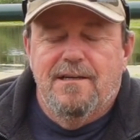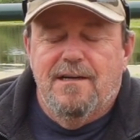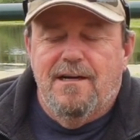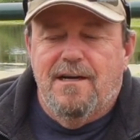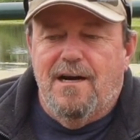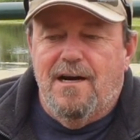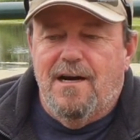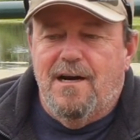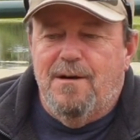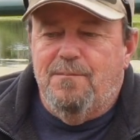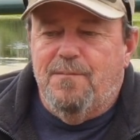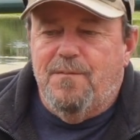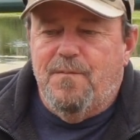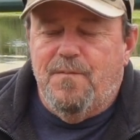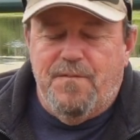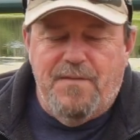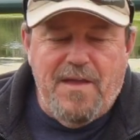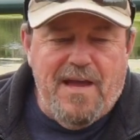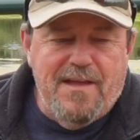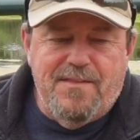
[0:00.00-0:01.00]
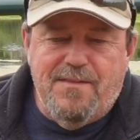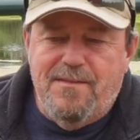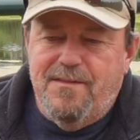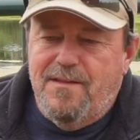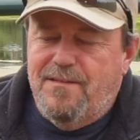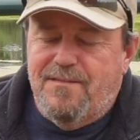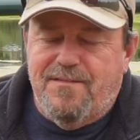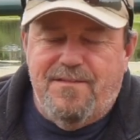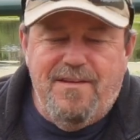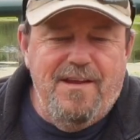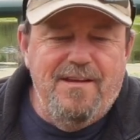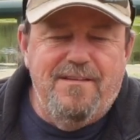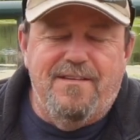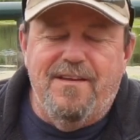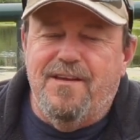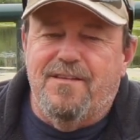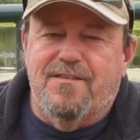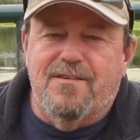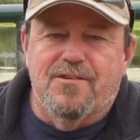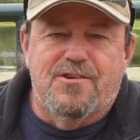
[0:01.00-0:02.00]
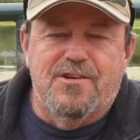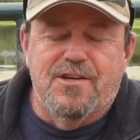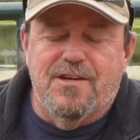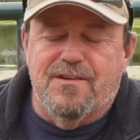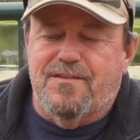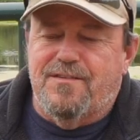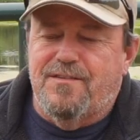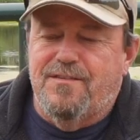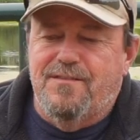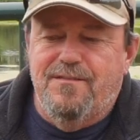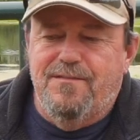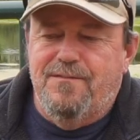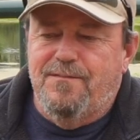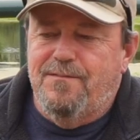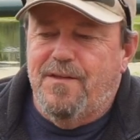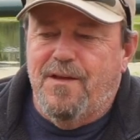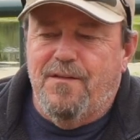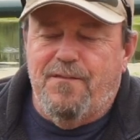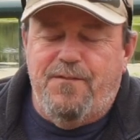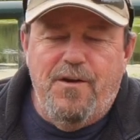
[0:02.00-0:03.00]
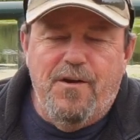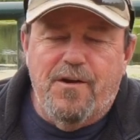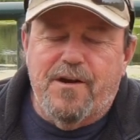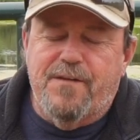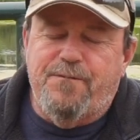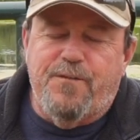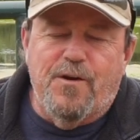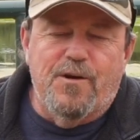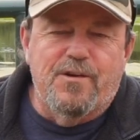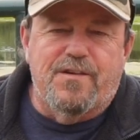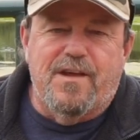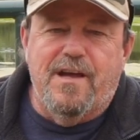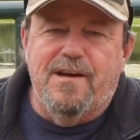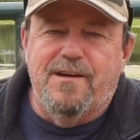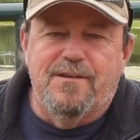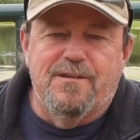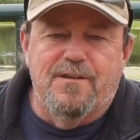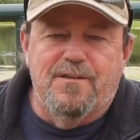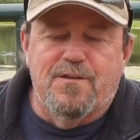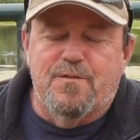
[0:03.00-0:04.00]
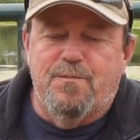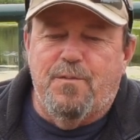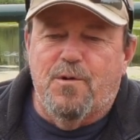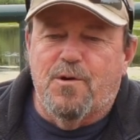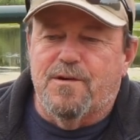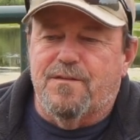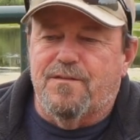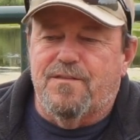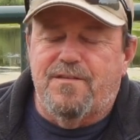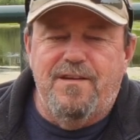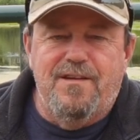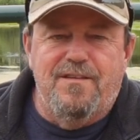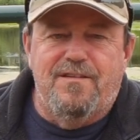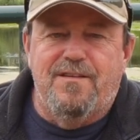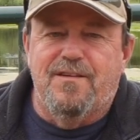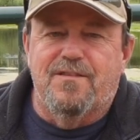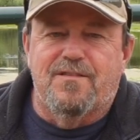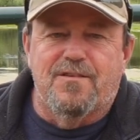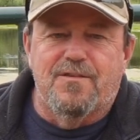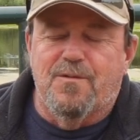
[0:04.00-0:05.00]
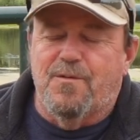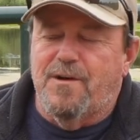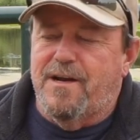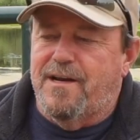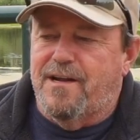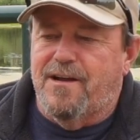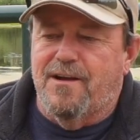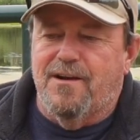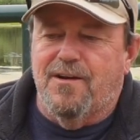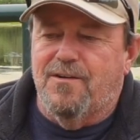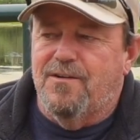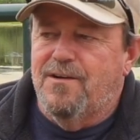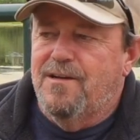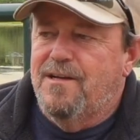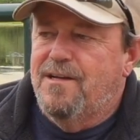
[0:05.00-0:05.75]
That CZs are just if you're first getting into the sport, CZs are the way to go.